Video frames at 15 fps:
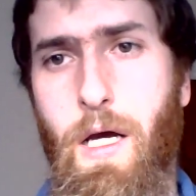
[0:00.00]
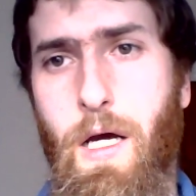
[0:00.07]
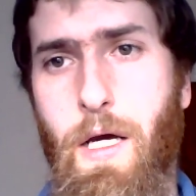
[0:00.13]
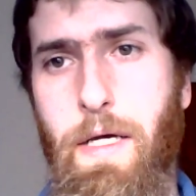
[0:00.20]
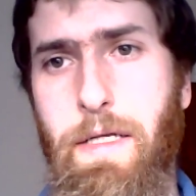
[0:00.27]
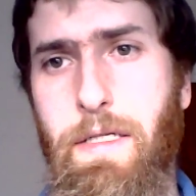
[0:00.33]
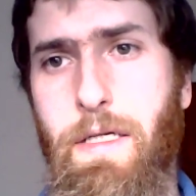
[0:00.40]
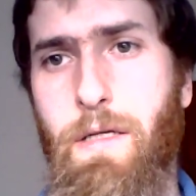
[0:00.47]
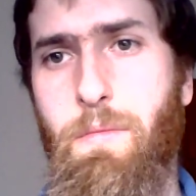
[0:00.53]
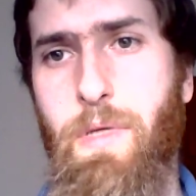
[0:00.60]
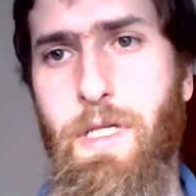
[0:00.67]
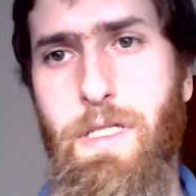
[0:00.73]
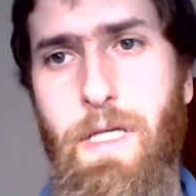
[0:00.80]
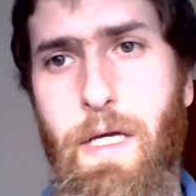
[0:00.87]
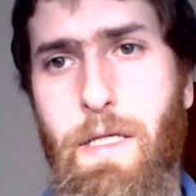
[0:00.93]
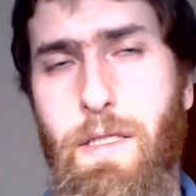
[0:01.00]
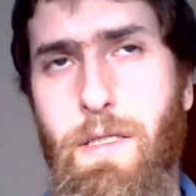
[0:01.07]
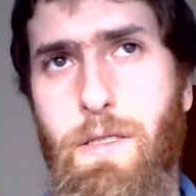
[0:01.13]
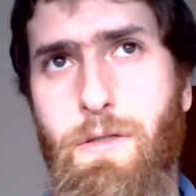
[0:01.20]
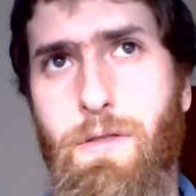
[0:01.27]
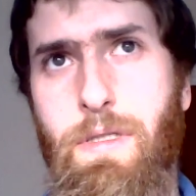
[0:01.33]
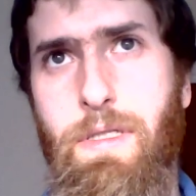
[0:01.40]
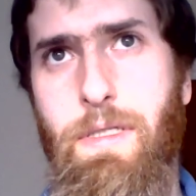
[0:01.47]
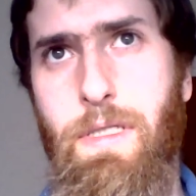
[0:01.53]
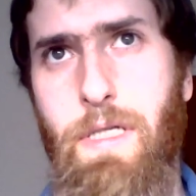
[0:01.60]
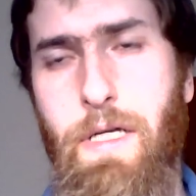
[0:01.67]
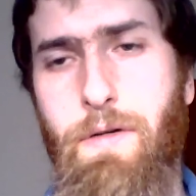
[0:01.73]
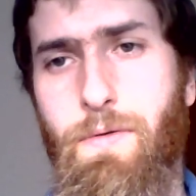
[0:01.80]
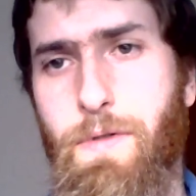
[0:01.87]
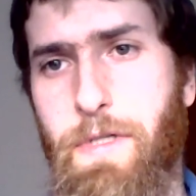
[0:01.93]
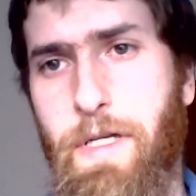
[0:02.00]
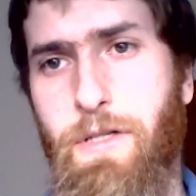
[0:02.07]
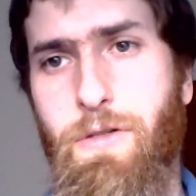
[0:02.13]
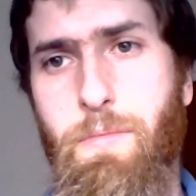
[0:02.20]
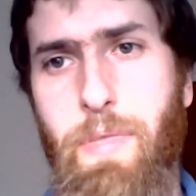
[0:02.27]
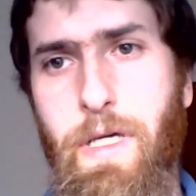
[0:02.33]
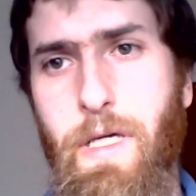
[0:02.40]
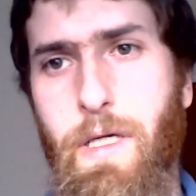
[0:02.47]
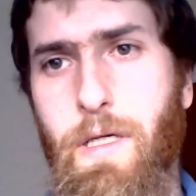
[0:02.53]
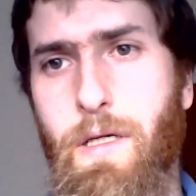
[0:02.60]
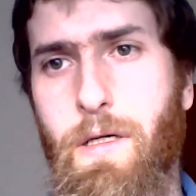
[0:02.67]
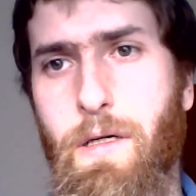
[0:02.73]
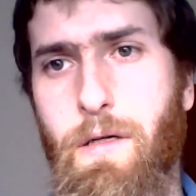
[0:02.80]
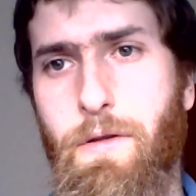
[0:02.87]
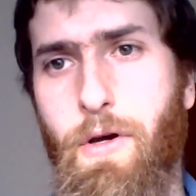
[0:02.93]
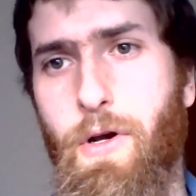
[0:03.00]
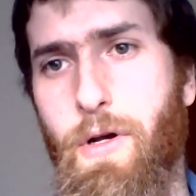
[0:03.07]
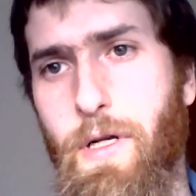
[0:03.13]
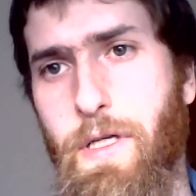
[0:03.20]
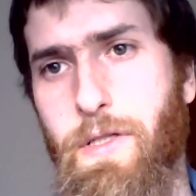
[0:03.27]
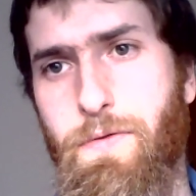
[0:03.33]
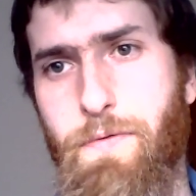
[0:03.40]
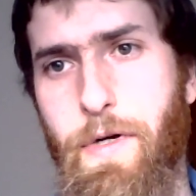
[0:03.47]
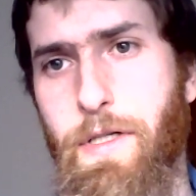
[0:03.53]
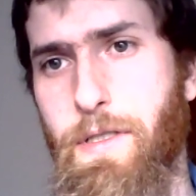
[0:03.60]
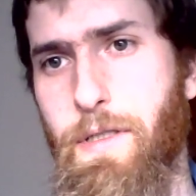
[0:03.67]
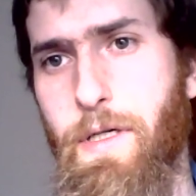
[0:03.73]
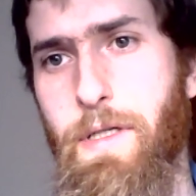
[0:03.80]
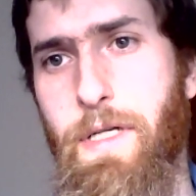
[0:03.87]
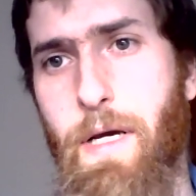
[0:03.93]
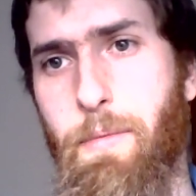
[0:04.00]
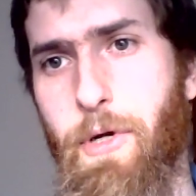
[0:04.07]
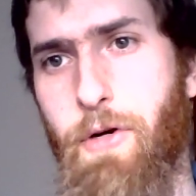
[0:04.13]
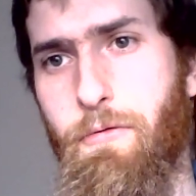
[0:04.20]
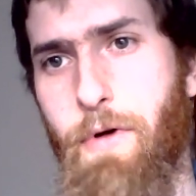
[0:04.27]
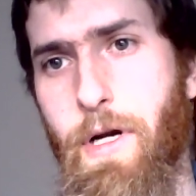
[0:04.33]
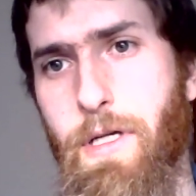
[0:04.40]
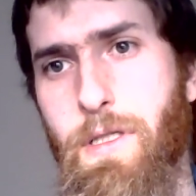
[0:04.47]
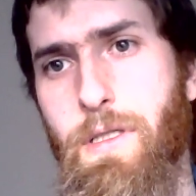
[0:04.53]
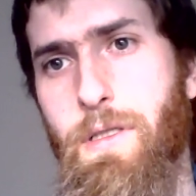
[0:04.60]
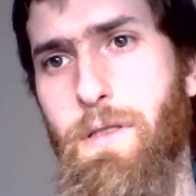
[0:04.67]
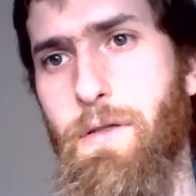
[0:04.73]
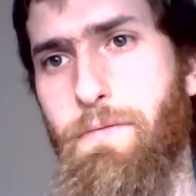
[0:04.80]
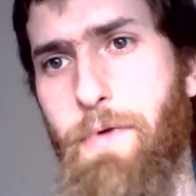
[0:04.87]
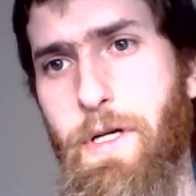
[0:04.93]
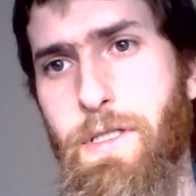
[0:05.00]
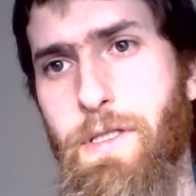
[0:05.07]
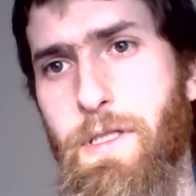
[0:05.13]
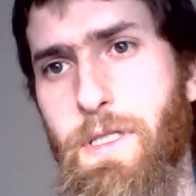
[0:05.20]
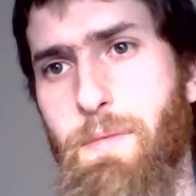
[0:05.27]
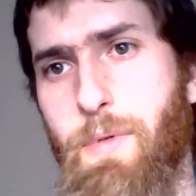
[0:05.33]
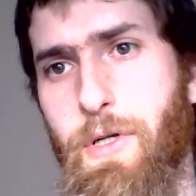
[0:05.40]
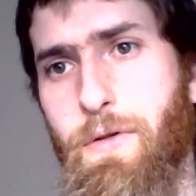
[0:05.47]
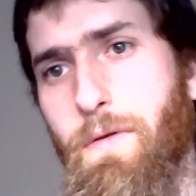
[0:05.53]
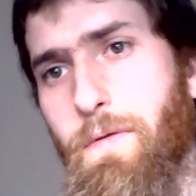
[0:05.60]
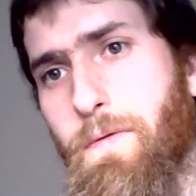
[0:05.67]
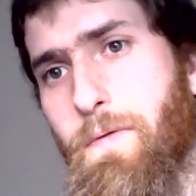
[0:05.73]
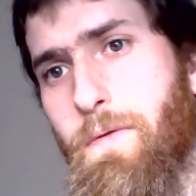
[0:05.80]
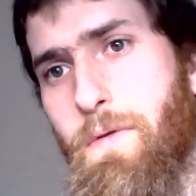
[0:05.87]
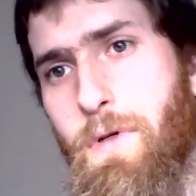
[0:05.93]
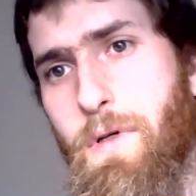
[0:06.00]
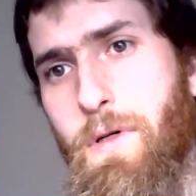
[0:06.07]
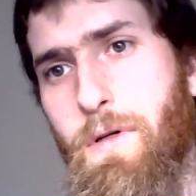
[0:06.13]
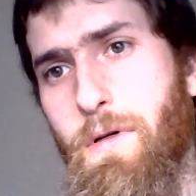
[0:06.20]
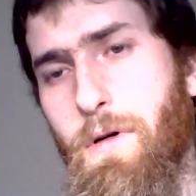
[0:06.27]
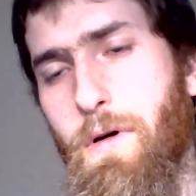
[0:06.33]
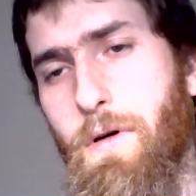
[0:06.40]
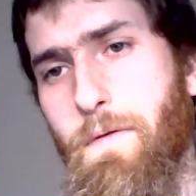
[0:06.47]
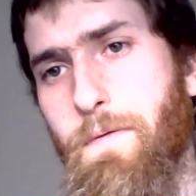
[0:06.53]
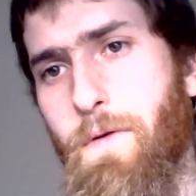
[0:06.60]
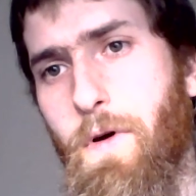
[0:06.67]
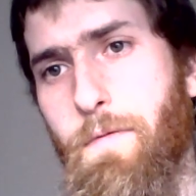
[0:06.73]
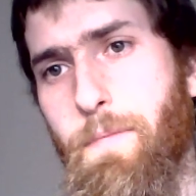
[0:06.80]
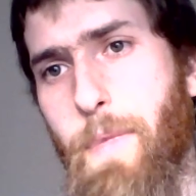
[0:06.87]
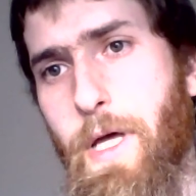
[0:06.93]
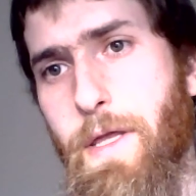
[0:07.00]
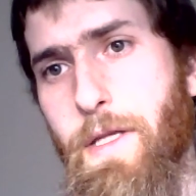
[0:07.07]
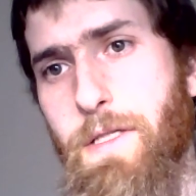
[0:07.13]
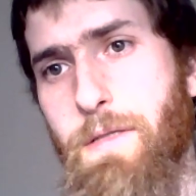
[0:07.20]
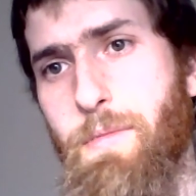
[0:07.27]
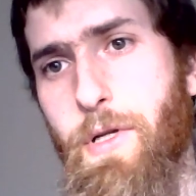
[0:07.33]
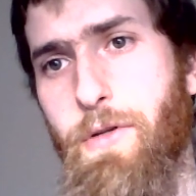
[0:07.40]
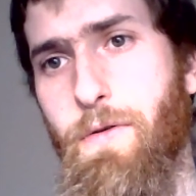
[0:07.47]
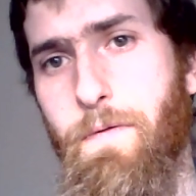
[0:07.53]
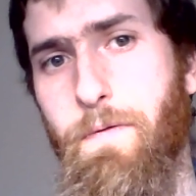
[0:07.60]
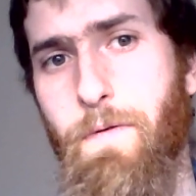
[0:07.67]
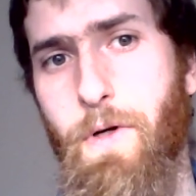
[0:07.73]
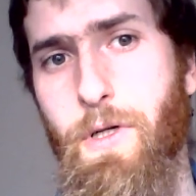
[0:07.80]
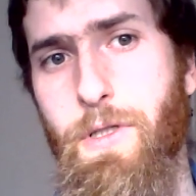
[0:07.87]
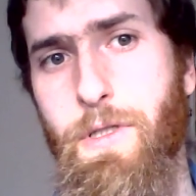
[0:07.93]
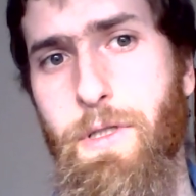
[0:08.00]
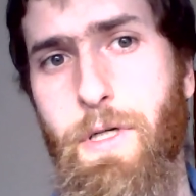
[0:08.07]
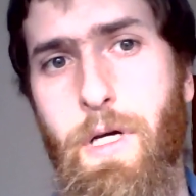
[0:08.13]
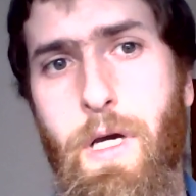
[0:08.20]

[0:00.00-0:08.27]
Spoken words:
It can be seen or said to be the earliest race, the Adamic race, the race that split off of man that split off first.